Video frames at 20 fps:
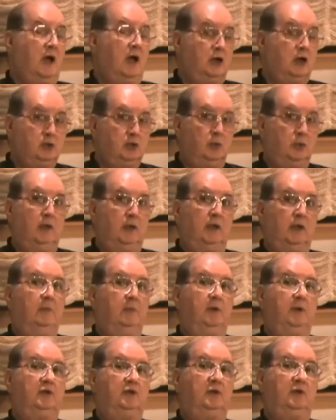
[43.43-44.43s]
actually
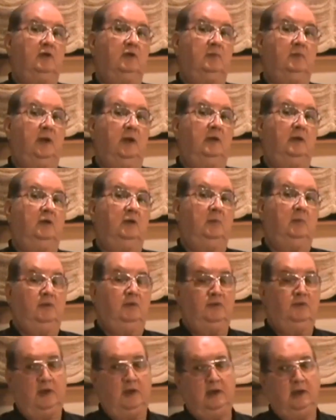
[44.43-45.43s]
can be traced back to
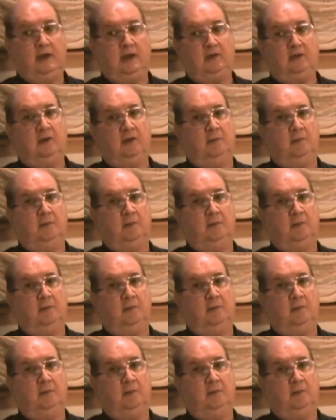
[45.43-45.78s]
Masonic